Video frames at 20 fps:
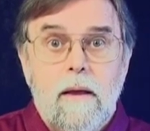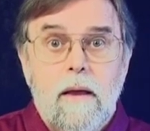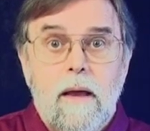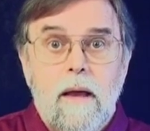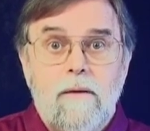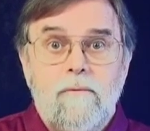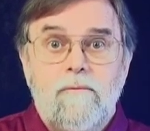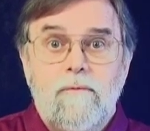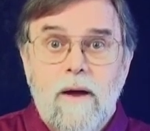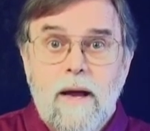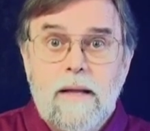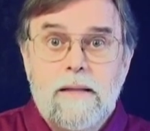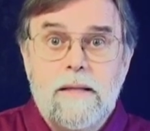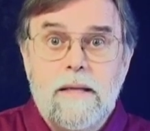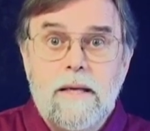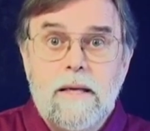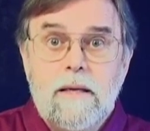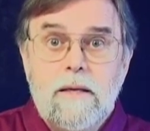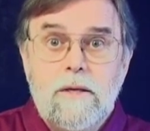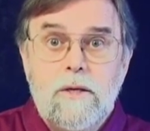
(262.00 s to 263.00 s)
And
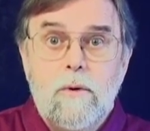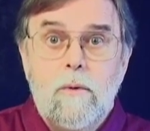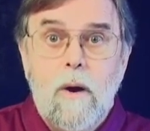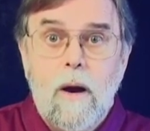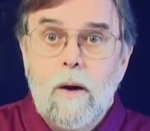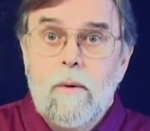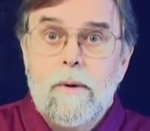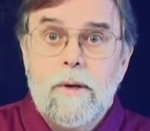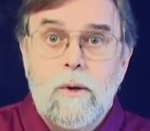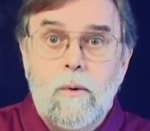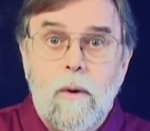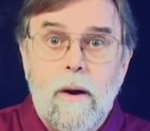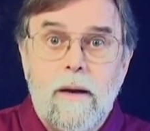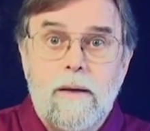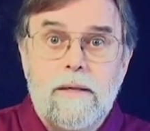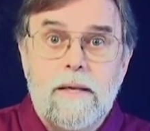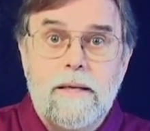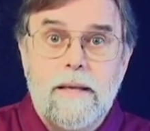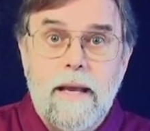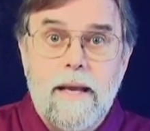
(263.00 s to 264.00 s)
finally, you are
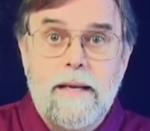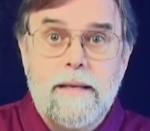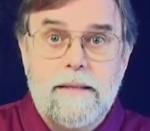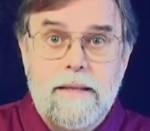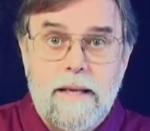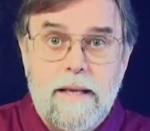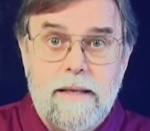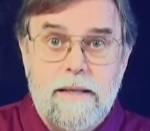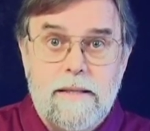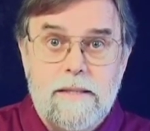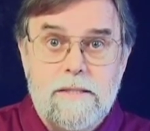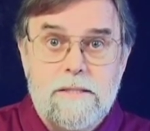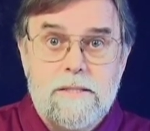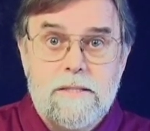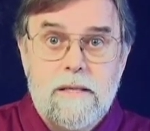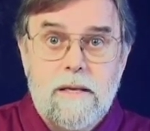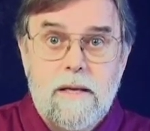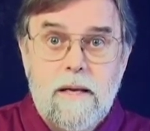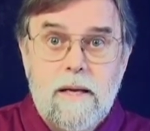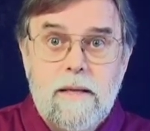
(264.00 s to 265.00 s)
required to take
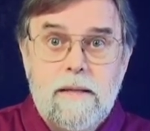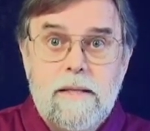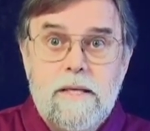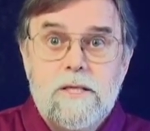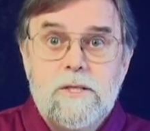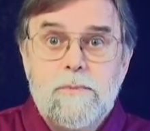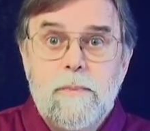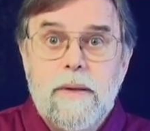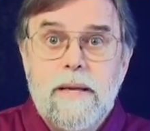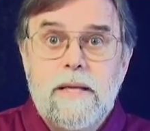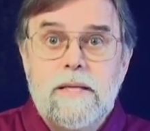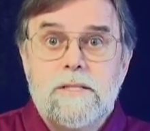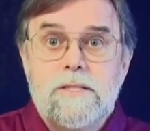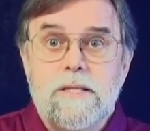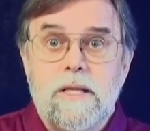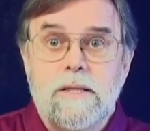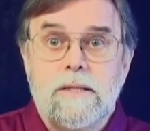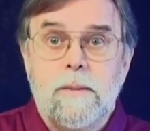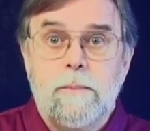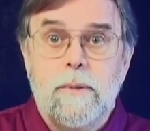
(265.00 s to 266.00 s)
attendance. This means
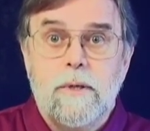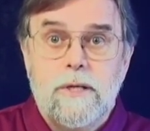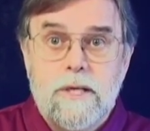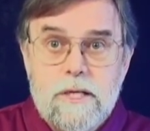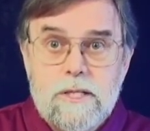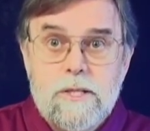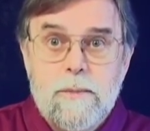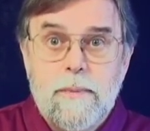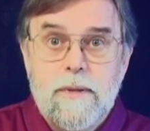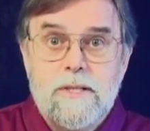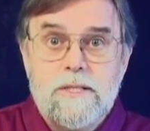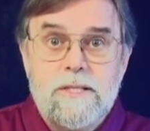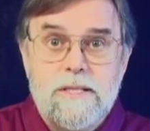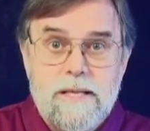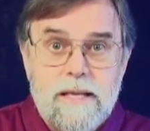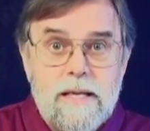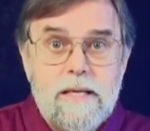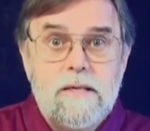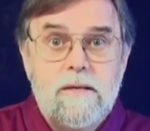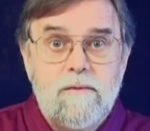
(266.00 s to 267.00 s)
that the participants
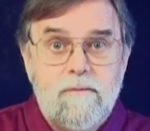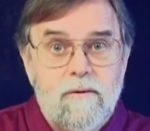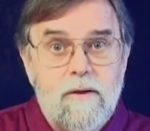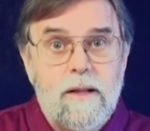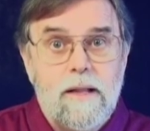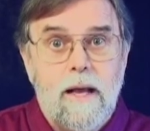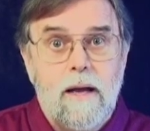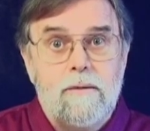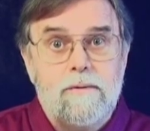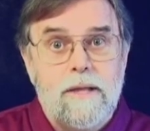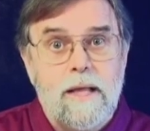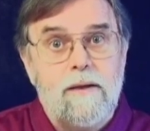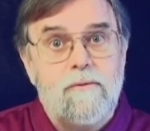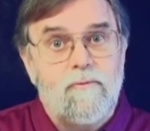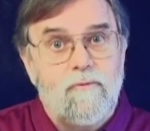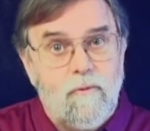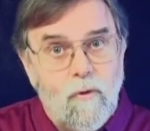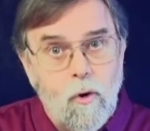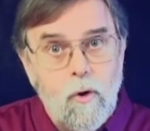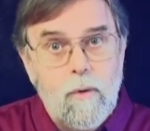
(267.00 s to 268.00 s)
need to fill out that
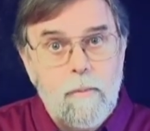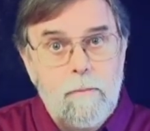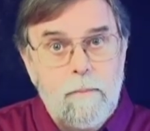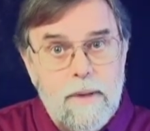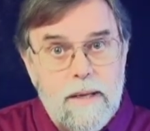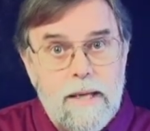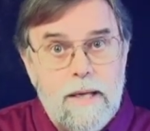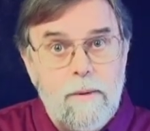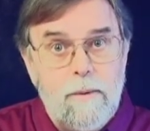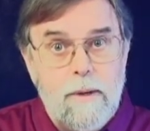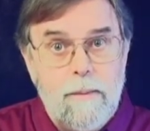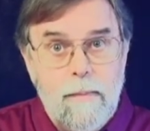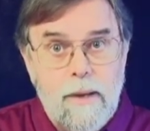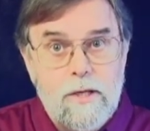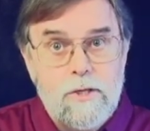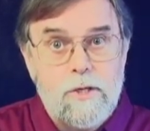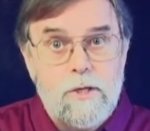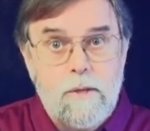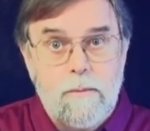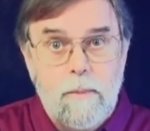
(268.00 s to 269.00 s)
Form B we
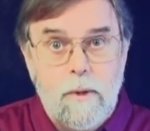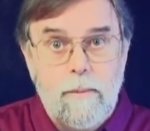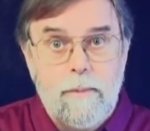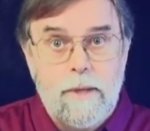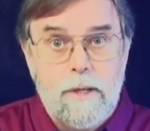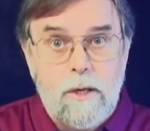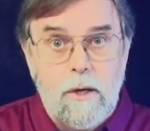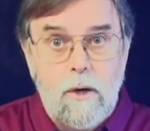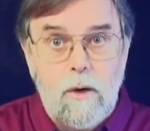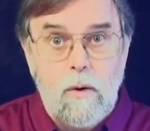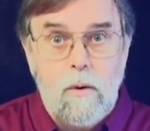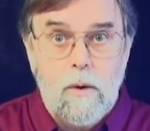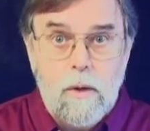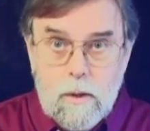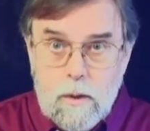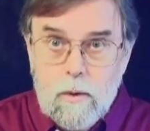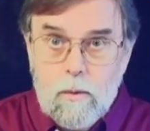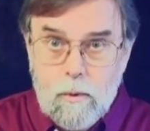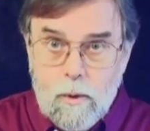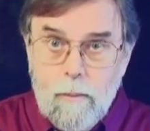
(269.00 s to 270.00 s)
mentioned a moment ago.
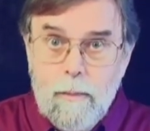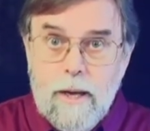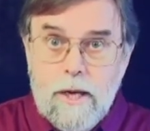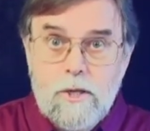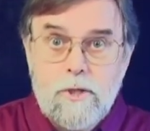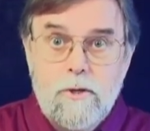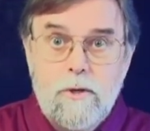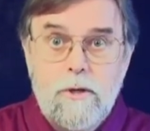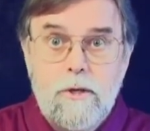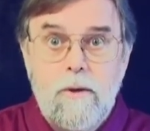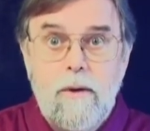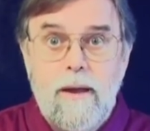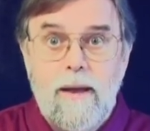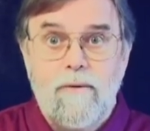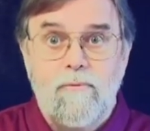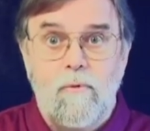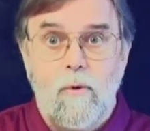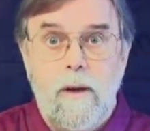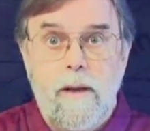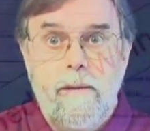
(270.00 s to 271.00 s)
We'll make sure you
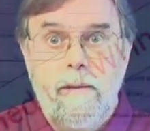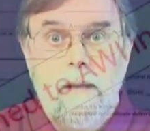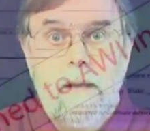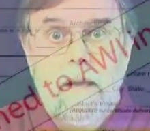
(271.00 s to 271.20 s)
have one,